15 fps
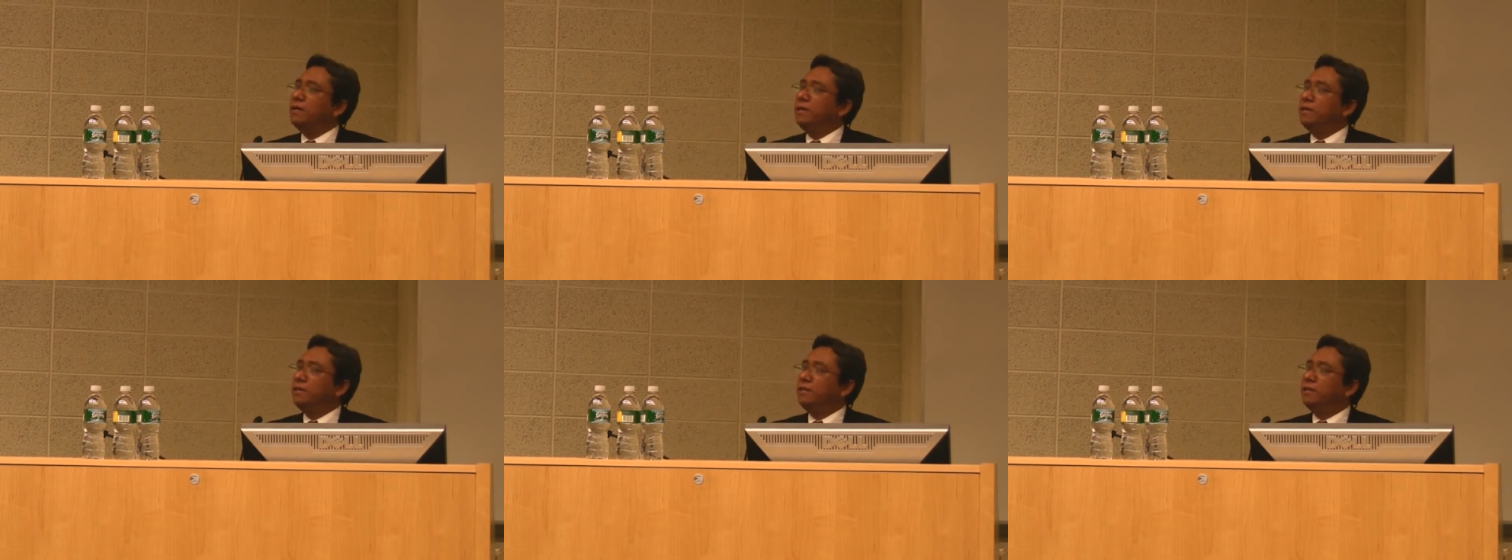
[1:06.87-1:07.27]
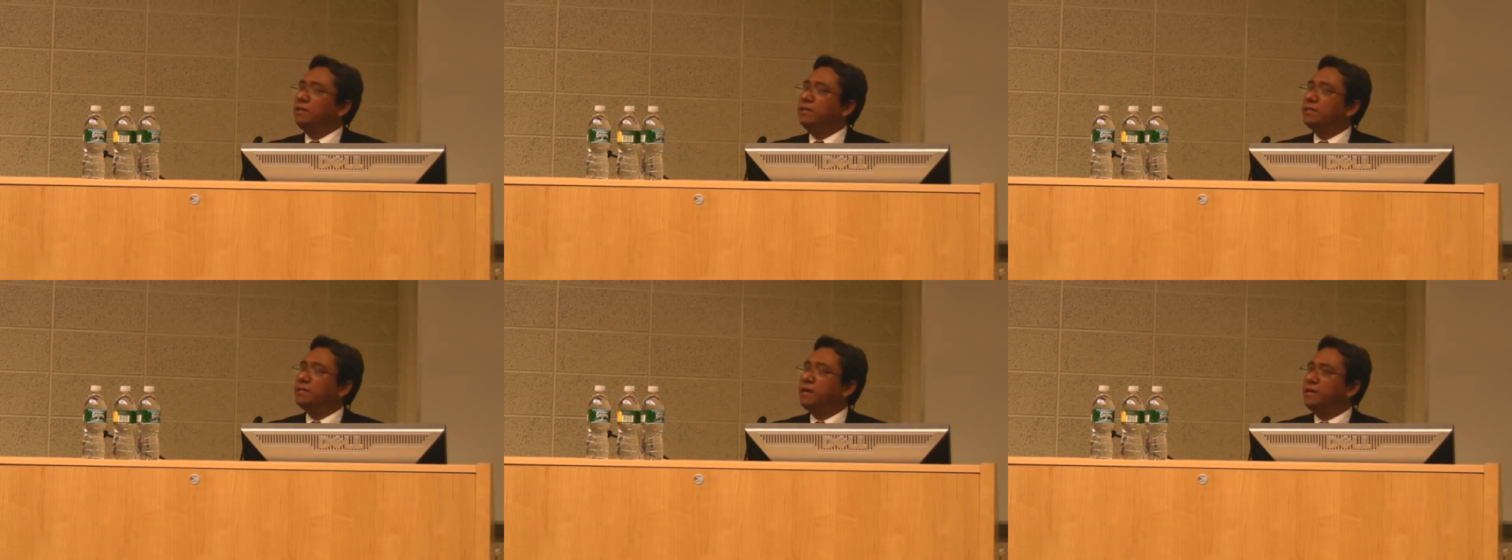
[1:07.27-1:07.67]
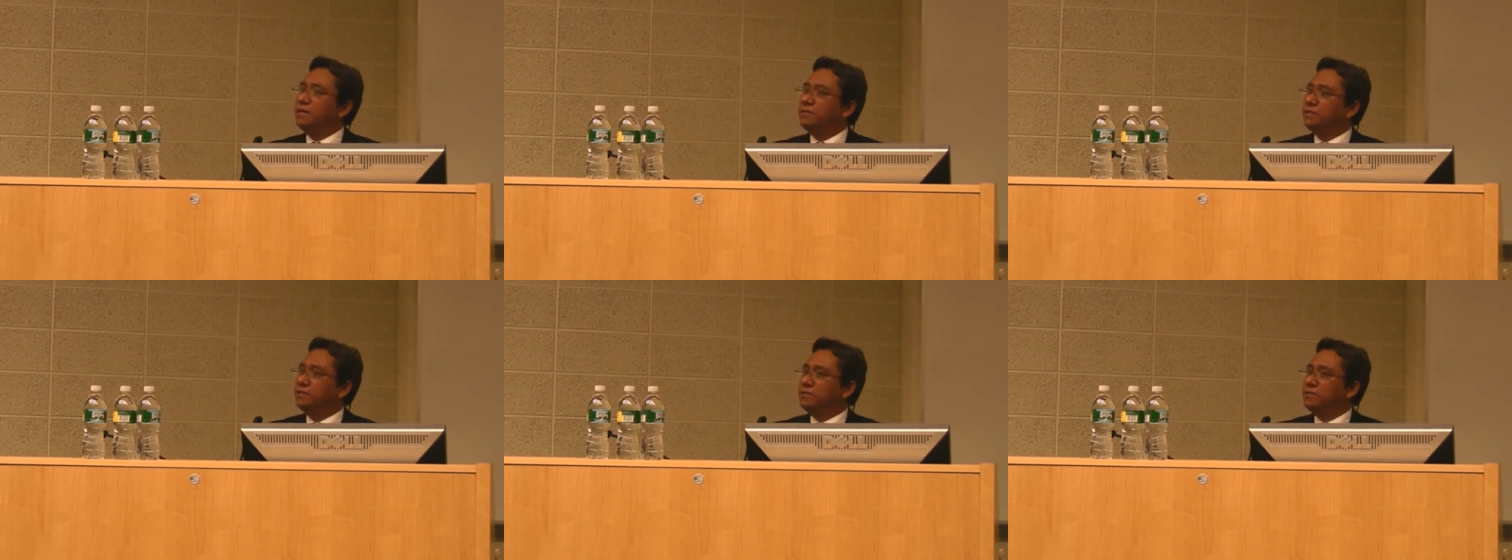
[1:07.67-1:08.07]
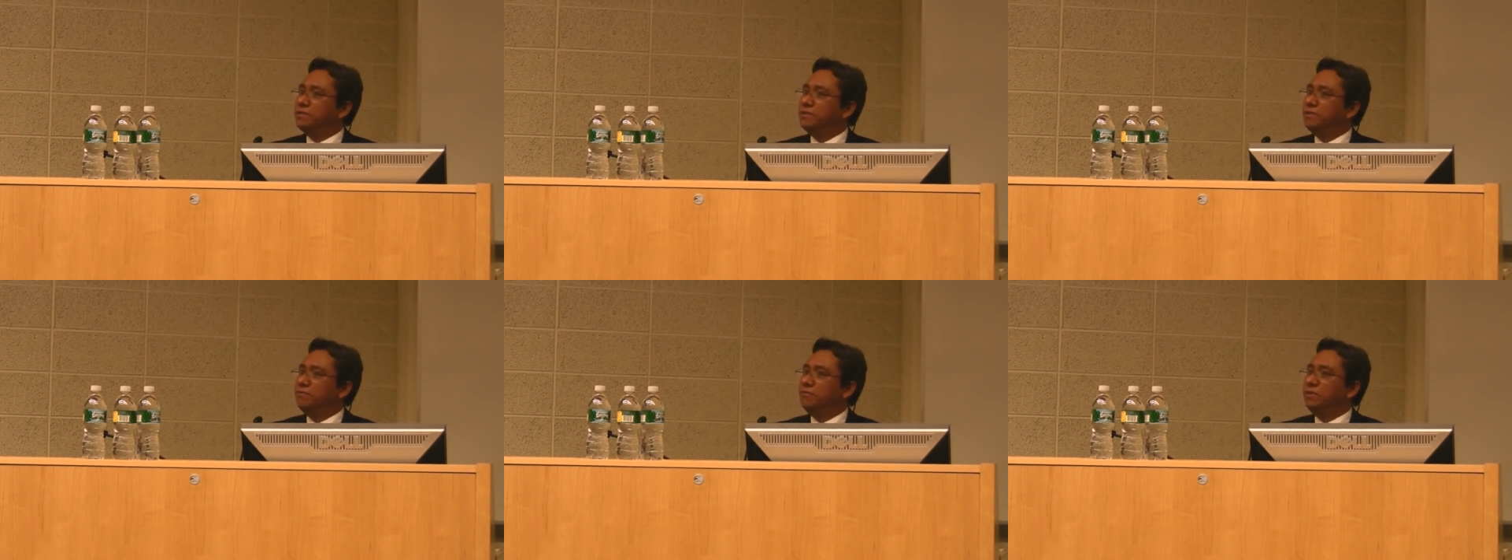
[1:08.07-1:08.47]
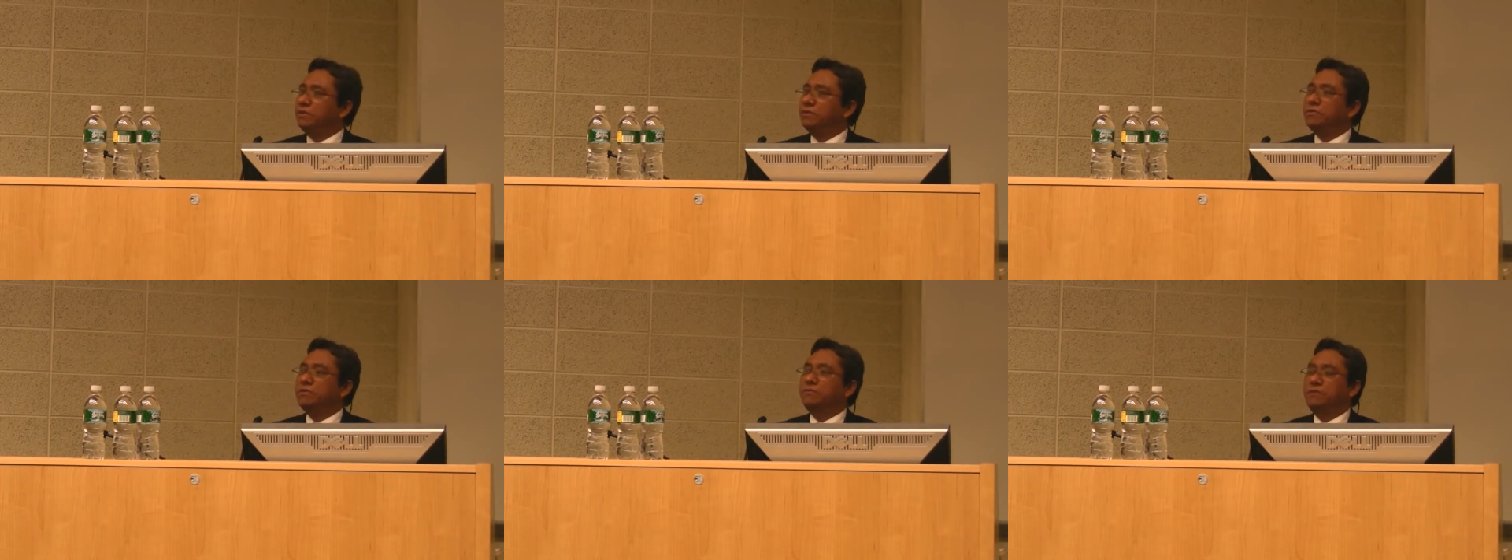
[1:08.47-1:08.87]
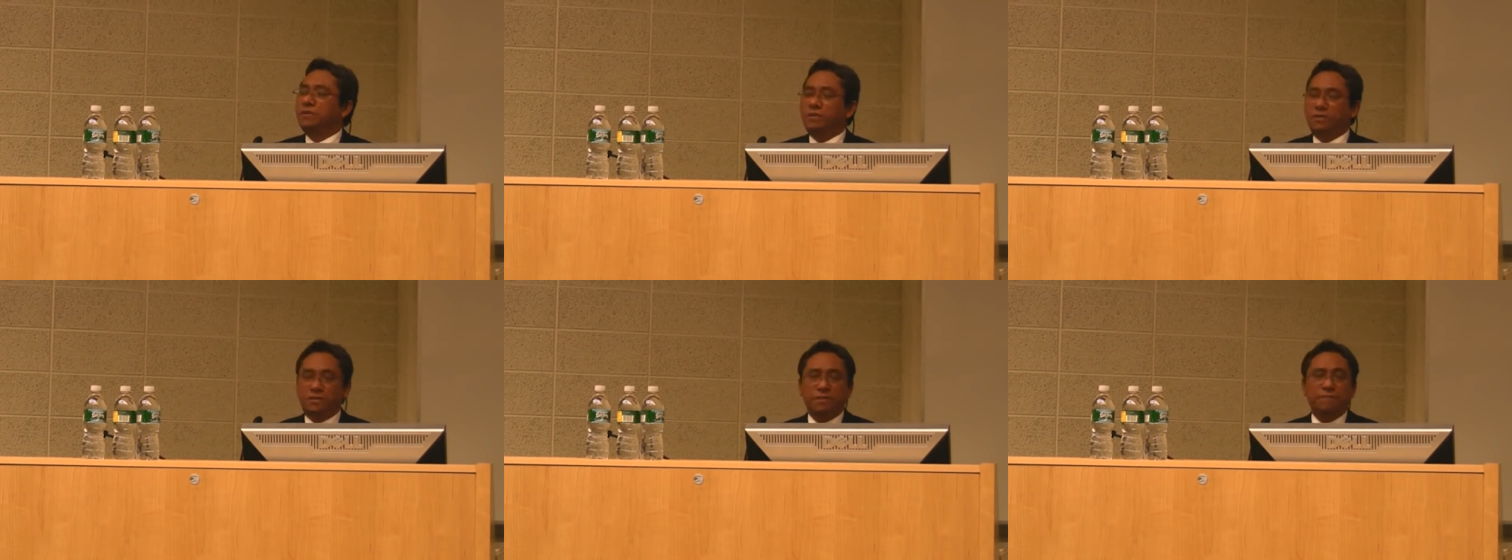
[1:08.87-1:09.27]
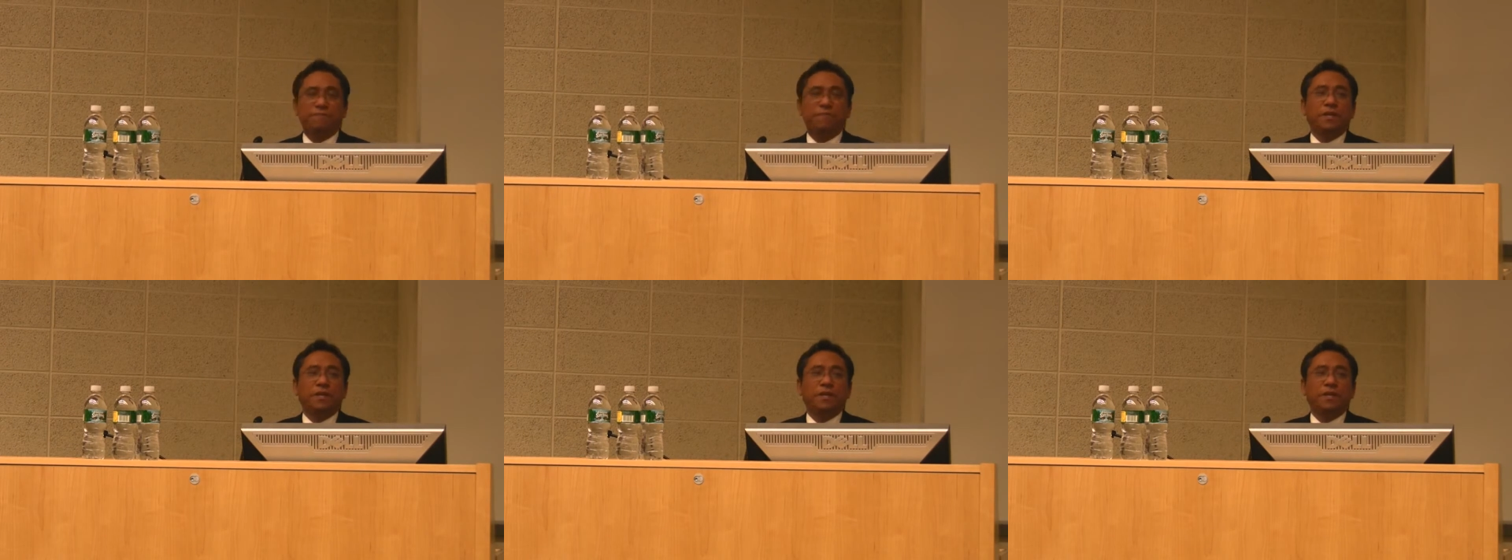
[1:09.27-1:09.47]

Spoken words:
in the sciences, in the fields of science.